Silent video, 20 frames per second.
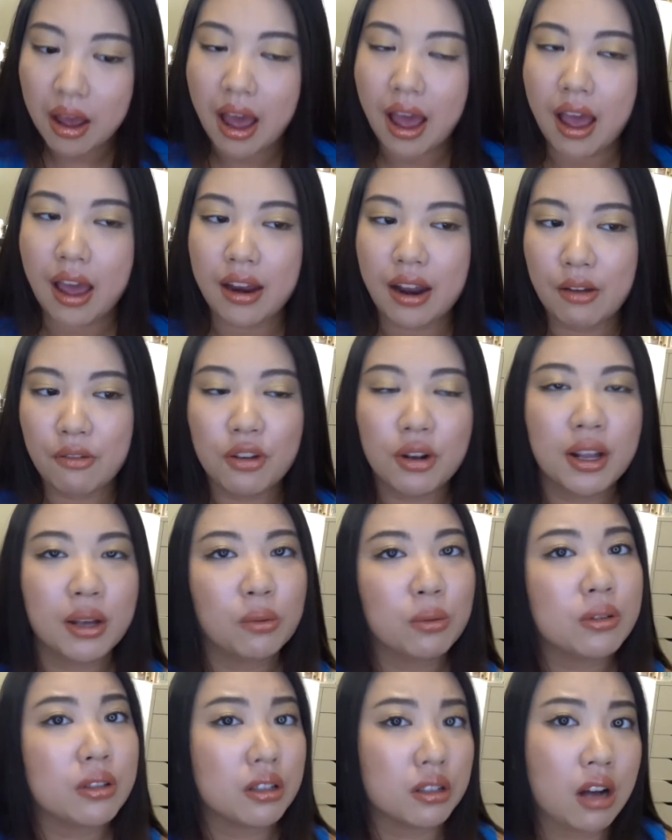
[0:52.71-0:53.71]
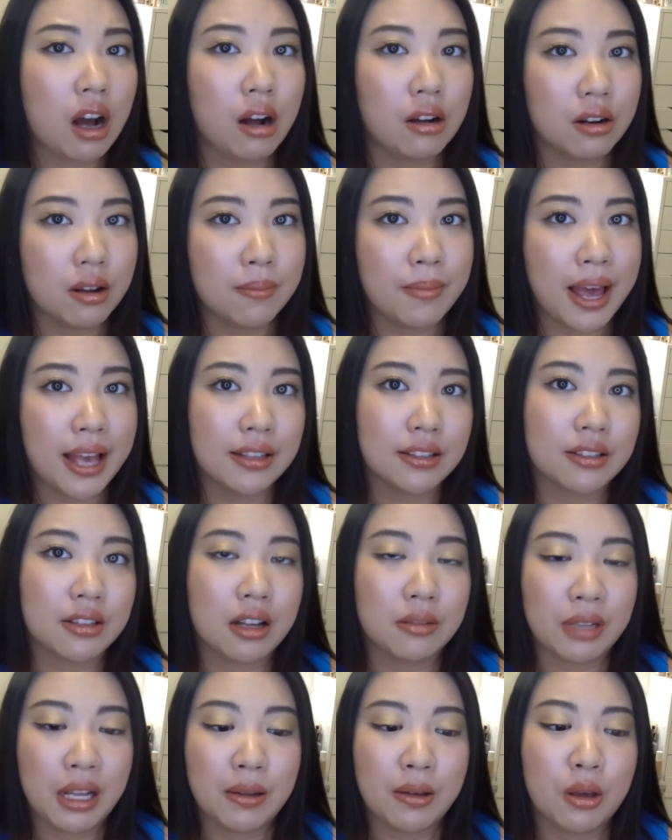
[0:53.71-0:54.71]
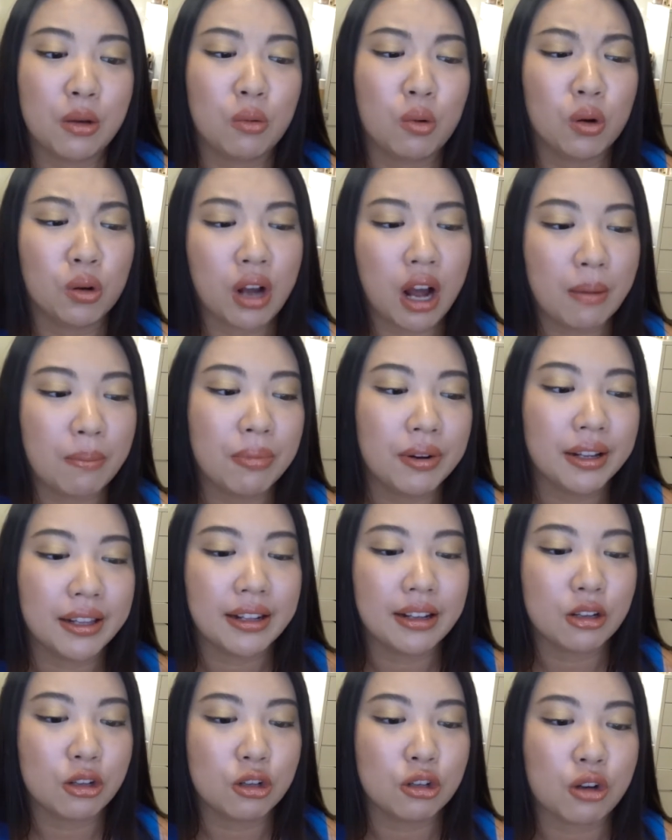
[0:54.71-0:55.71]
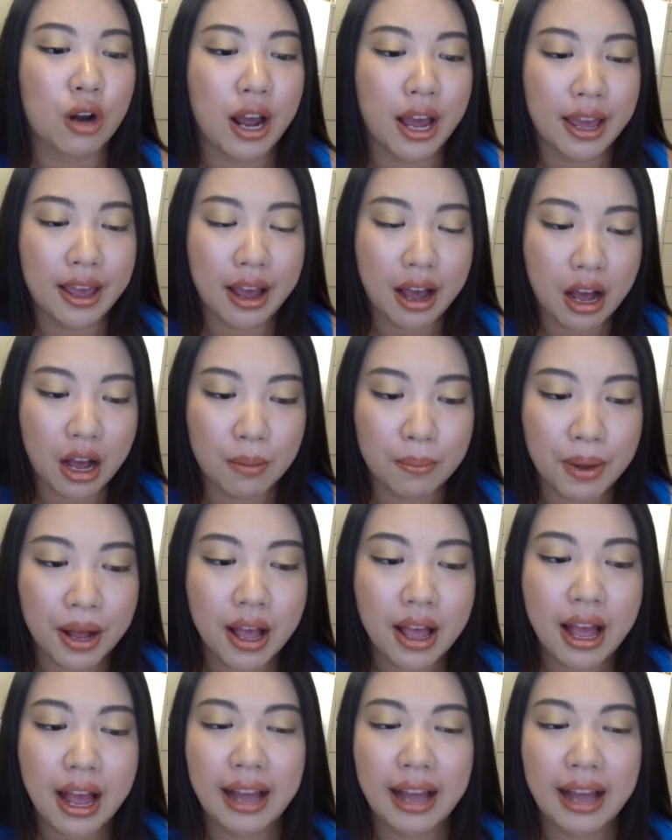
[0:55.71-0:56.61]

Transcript: and I feel like with a cotton mask sometimes it will completely dry up